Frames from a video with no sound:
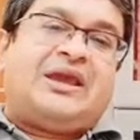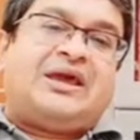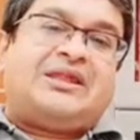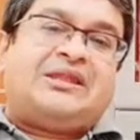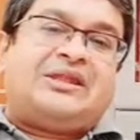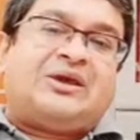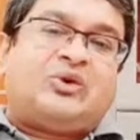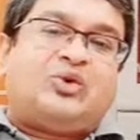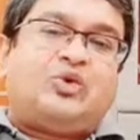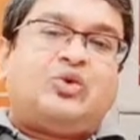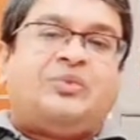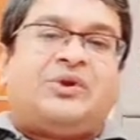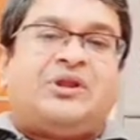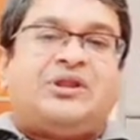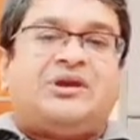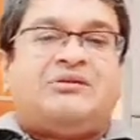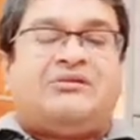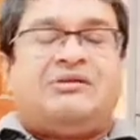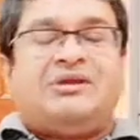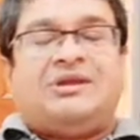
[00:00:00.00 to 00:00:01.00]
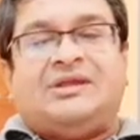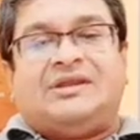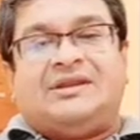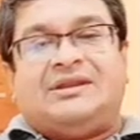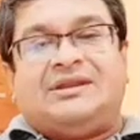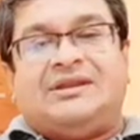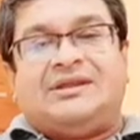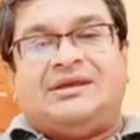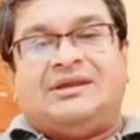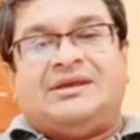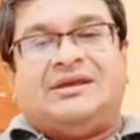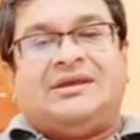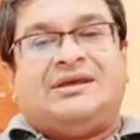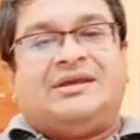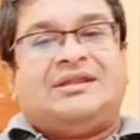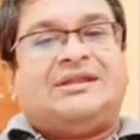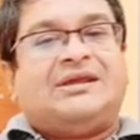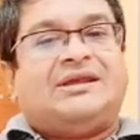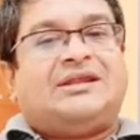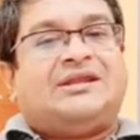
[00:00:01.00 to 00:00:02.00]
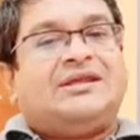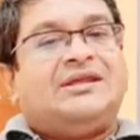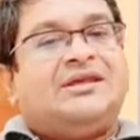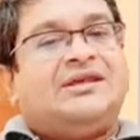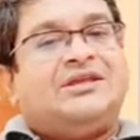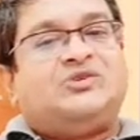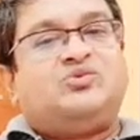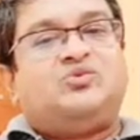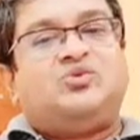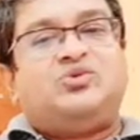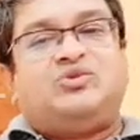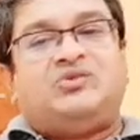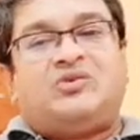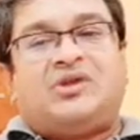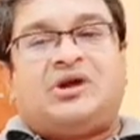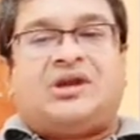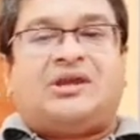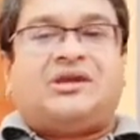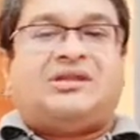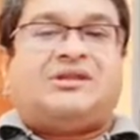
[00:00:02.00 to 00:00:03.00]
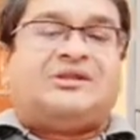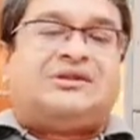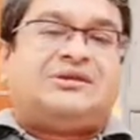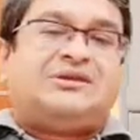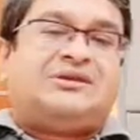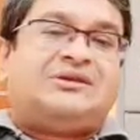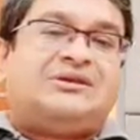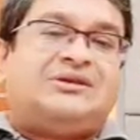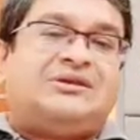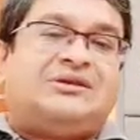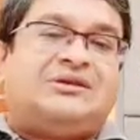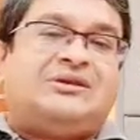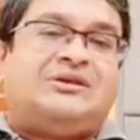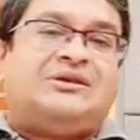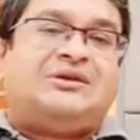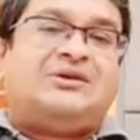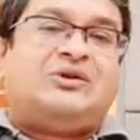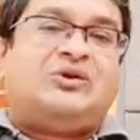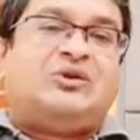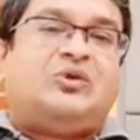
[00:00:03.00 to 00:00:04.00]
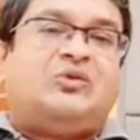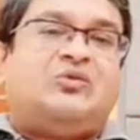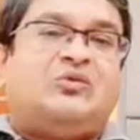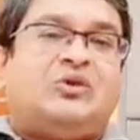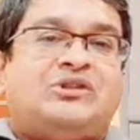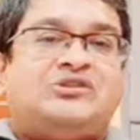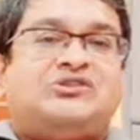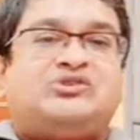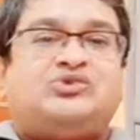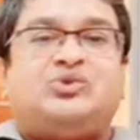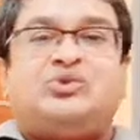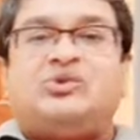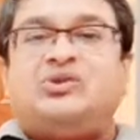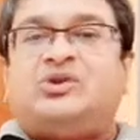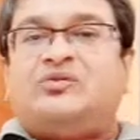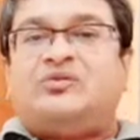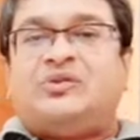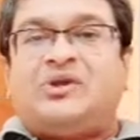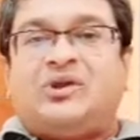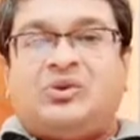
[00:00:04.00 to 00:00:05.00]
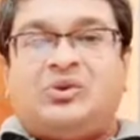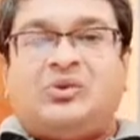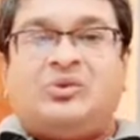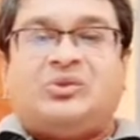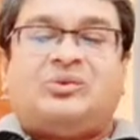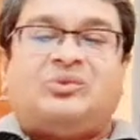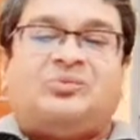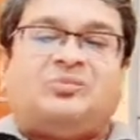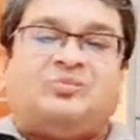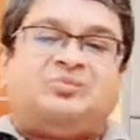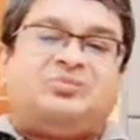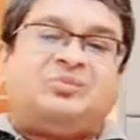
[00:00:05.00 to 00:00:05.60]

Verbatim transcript: and the group had agreed that each would write one story of their own.